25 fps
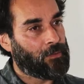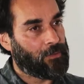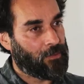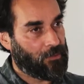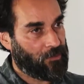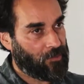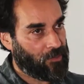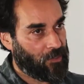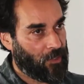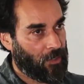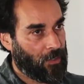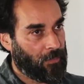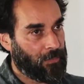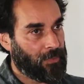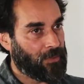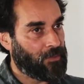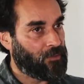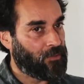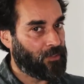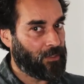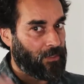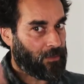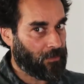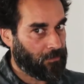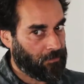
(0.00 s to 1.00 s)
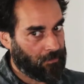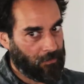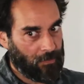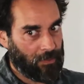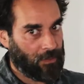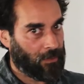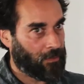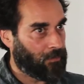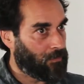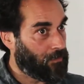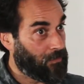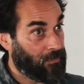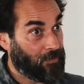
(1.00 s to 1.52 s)
who was a shaman. She could, you
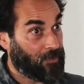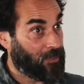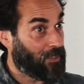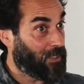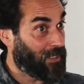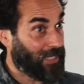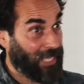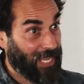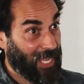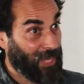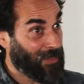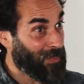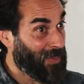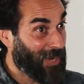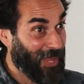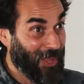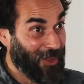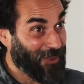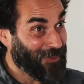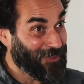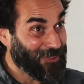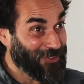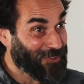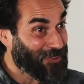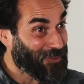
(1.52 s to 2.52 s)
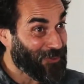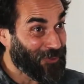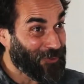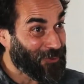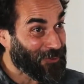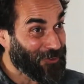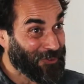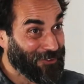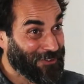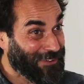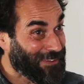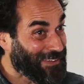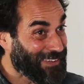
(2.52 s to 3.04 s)
know, she could hear plants
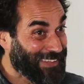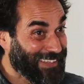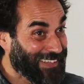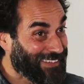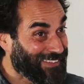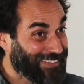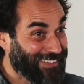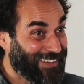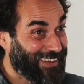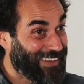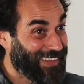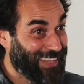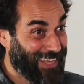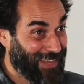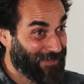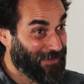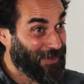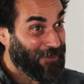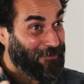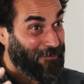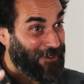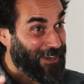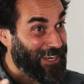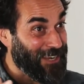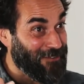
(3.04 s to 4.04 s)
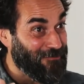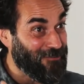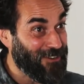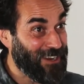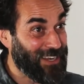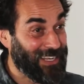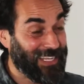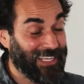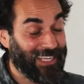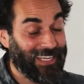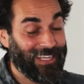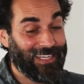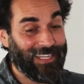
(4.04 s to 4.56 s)
talk to her and things like that. I mean, wow. really,
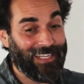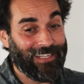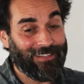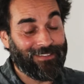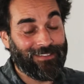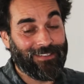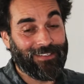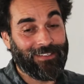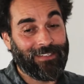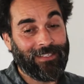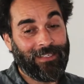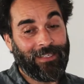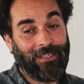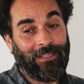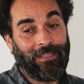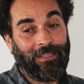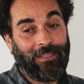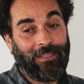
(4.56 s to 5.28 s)
really connected.